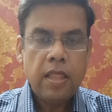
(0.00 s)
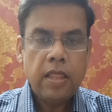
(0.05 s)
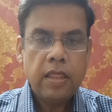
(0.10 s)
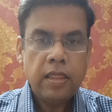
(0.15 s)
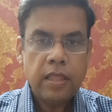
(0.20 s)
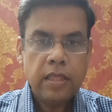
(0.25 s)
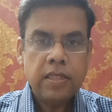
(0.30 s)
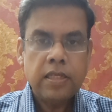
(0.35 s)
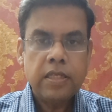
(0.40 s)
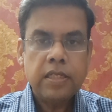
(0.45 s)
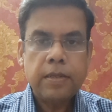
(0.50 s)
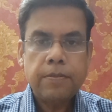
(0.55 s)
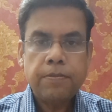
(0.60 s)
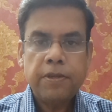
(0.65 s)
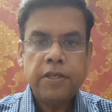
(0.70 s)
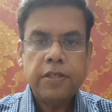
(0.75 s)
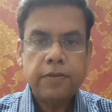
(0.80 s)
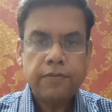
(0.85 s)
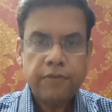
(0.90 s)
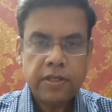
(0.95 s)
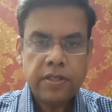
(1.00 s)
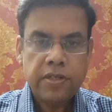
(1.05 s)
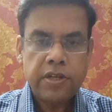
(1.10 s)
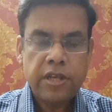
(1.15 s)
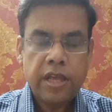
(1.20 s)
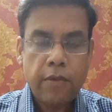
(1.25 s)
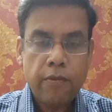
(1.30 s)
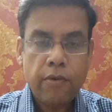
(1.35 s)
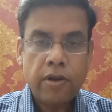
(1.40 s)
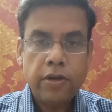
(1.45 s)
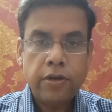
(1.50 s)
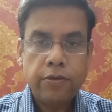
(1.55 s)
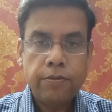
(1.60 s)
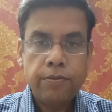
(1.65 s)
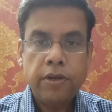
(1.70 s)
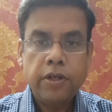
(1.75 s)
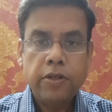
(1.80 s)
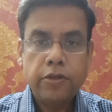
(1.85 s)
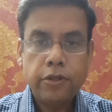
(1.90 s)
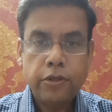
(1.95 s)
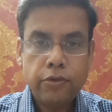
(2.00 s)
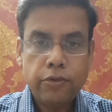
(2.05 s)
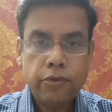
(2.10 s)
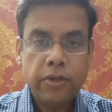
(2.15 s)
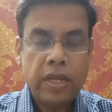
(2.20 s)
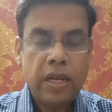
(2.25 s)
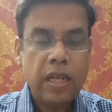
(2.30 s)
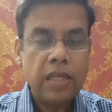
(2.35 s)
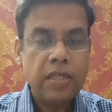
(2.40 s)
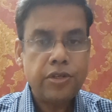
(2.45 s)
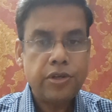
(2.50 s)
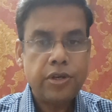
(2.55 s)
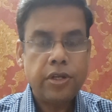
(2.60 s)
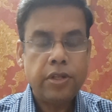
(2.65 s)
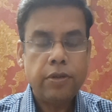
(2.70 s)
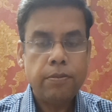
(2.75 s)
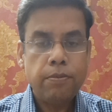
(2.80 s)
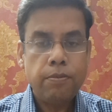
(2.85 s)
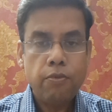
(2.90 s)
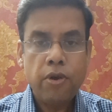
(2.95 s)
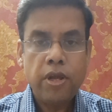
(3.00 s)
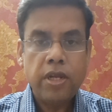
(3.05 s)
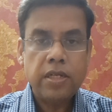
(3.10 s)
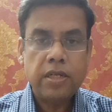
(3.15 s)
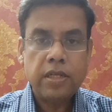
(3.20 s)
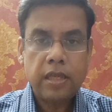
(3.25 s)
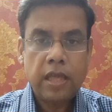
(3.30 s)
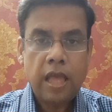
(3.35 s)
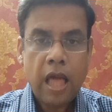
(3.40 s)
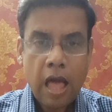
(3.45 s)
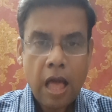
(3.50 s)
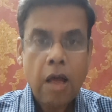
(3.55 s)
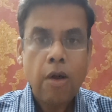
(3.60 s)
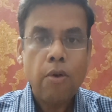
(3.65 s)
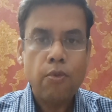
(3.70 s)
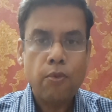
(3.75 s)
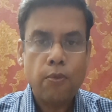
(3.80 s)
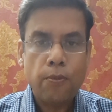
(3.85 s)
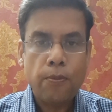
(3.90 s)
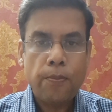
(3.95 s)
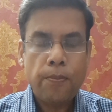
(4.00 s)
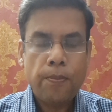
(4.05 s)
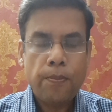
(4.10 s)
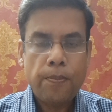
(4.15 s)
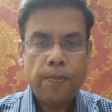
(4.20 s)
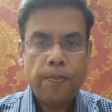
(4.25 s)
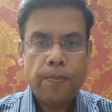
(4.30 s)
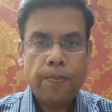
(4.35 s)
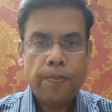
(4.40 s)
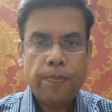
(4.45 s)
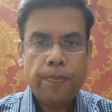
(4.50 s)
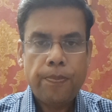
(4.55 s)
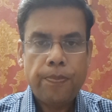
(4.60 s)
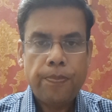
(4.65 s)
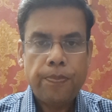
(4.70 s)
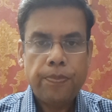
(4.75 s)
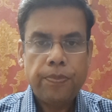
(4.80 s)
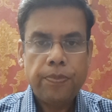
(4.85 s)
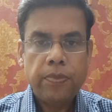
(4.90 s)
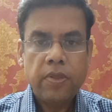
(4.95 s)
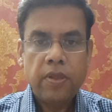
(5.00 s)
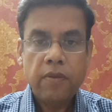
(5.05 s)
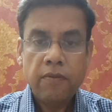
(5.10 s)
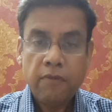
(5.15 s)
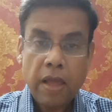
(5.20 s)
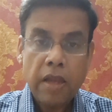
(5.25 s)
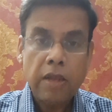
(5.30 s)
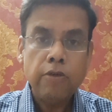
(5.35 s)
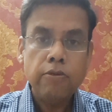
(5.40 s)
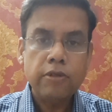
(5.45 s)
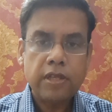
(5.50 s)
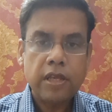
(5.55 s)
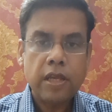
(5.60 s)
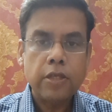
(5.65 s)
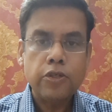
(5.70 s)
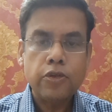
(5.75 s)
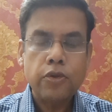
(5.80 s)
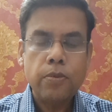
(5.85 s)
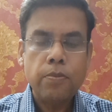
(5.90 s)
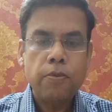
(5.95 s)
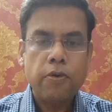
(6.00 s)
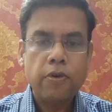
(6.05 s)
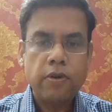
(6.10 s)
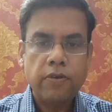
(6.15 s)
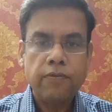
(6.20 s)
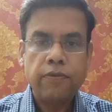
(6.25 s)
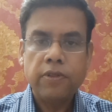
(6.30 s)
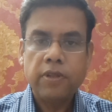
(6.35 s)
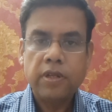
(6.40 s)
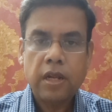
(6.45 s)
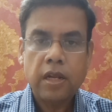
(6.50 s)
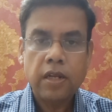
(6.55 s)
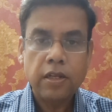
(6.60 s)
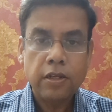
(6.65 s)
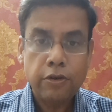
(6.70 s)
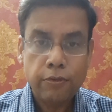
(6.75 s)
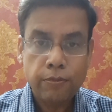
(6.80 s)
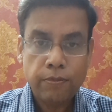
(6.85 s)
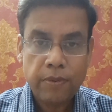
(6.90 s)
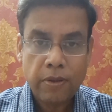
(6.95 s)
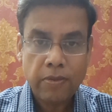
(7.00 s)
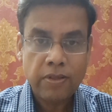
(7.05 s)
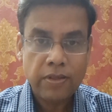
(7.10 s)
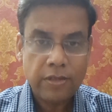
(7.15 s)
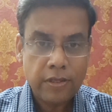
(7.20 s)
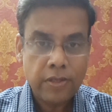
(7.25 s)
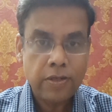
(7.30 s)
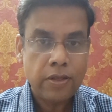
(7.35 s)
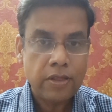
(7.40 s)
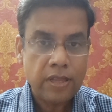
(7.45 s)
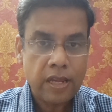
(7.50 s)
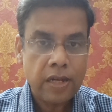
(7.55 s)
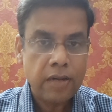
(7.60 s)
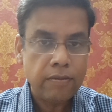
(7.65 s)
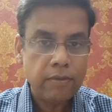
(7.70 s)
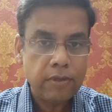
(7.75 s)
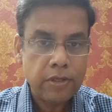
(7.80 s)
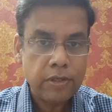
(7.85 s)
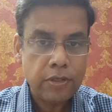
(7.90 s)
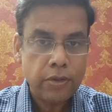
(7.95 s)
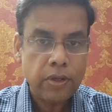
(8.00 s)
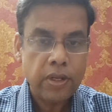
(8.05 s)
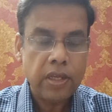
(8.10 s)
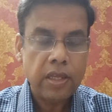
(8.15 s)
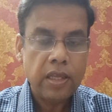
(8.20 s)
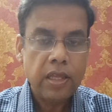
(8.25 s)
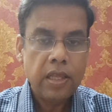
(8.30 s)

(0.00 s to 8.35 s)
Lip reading: This is a piece of history I wanted to bring to you to illustrate the point how values are so important for the Tata Group. Now, this is not the end of the story.